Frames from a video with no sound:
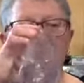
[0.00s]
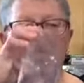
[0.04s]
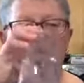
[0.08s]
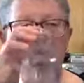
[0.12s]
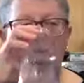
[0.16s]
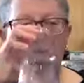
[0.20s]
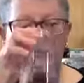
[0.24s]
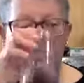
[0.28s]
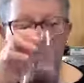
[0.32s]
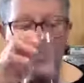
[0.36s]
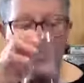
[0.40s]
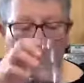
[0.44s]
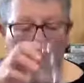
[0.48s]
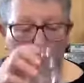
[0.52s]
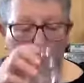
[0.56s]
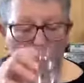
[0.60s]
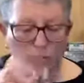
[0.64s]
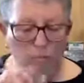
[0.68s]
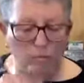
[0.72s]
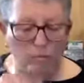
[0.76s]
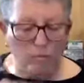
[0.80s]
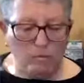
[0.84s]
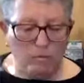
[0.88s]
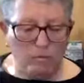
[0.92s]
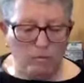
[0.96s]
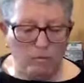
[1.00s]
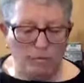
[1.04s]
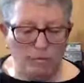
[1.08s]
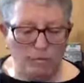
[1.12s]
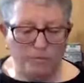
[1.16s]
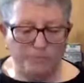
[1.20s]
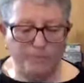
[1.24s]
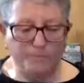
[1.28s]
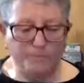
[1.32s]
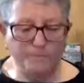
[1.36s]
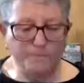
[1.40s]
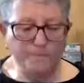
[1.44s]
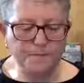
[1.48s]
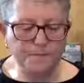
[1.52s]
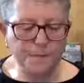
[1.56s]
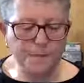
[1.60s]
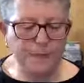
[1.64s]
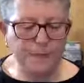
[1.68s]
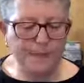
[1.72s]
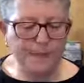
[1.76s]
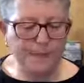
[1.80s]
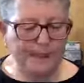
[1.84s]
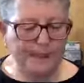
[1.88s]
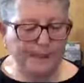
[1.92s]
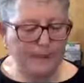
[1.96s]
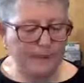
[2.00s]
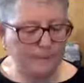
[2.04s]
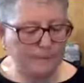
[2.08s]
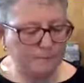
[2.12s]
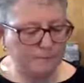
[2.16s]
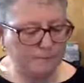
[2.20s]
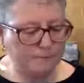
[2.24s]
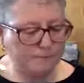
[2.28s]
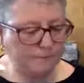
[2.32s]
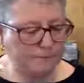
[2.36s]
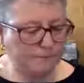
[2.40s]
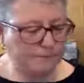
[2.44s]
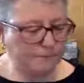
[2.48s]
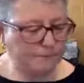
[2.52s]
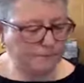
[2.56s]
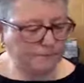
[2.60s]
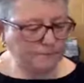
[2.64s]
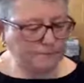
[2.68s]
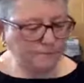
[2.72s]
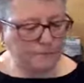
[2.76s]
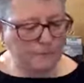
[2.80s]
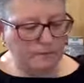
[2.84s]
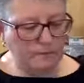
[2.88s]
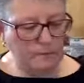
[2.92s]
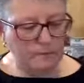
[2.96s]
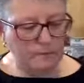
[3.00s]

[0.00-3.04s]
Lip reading: Doesn't look like there are any questions at this stage.